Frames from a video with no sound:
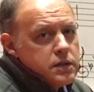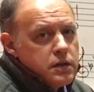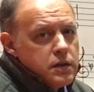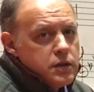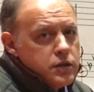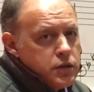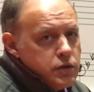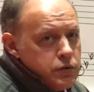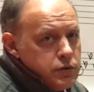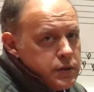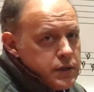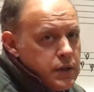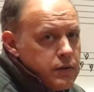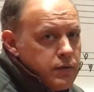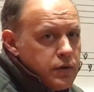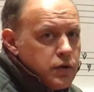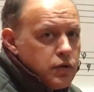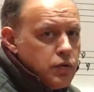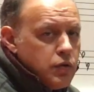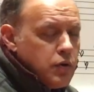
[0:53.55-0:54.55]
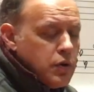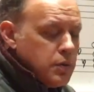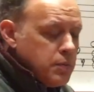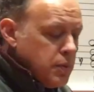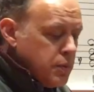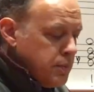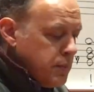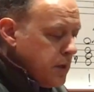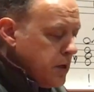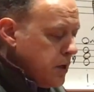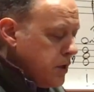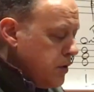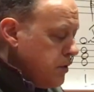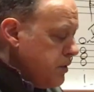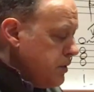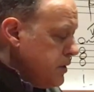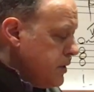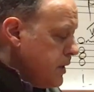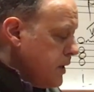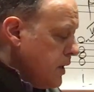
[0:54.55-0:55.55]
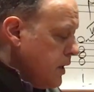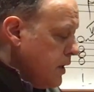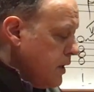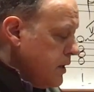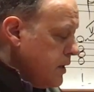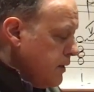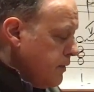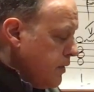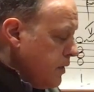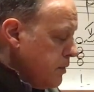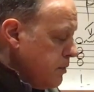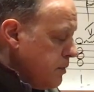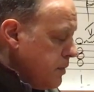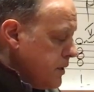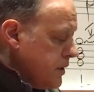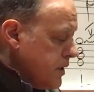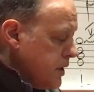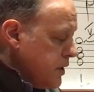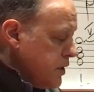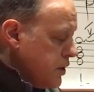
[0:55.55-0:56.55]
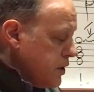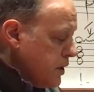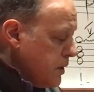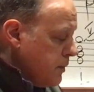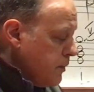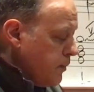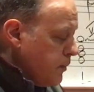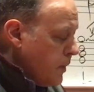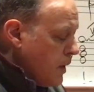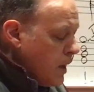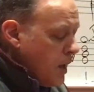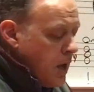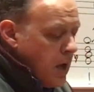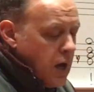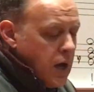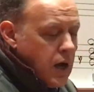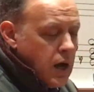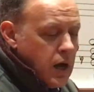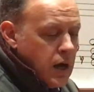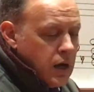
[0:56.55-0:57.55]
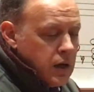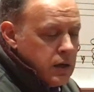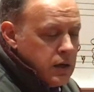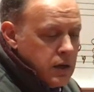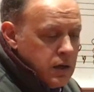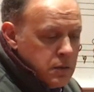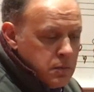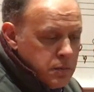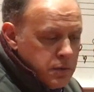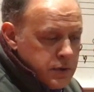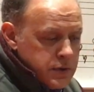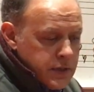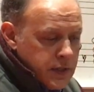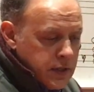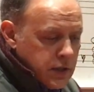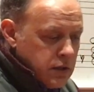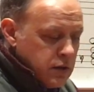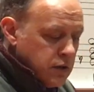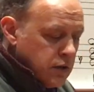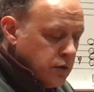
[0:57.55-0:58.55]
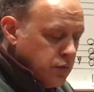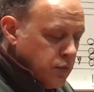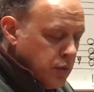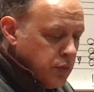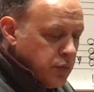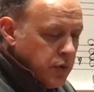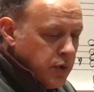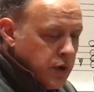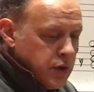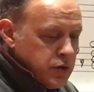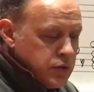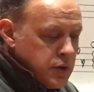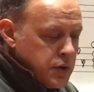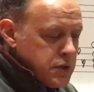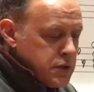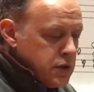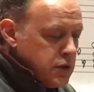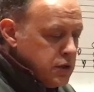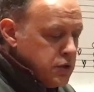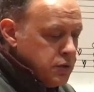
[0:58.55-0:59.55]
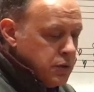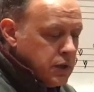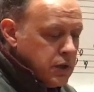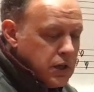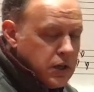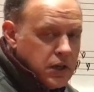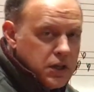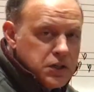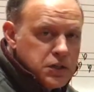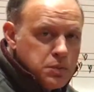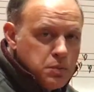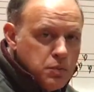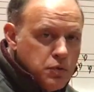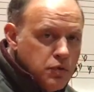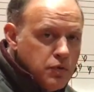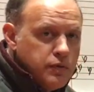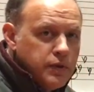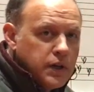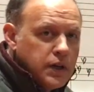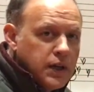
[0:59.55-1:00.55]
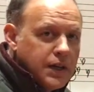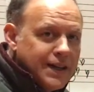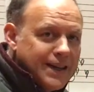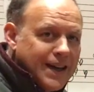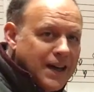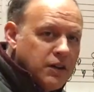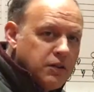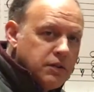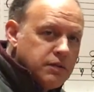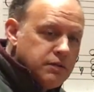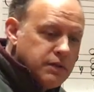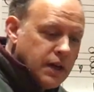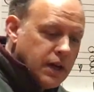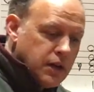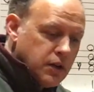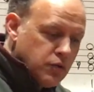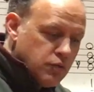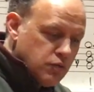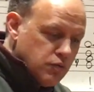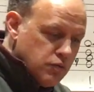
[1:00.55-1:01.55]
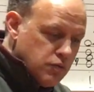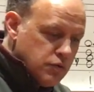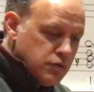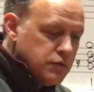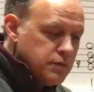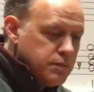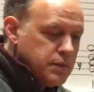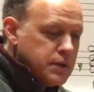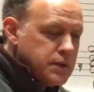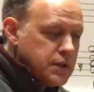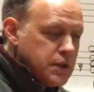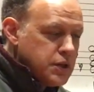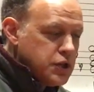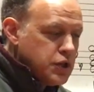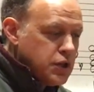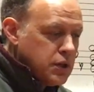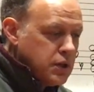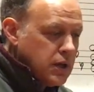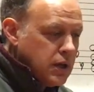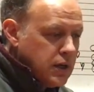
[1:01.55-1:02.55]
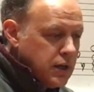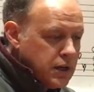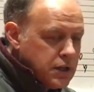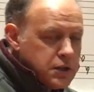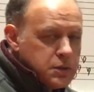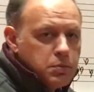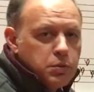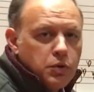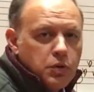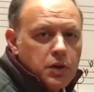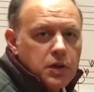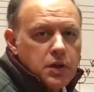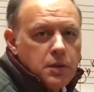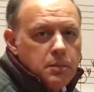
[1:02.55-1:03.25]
the 2/7 chord, but being used in a different position. And in particular, what we're interested in doing it is moving it out of that root position and exploring the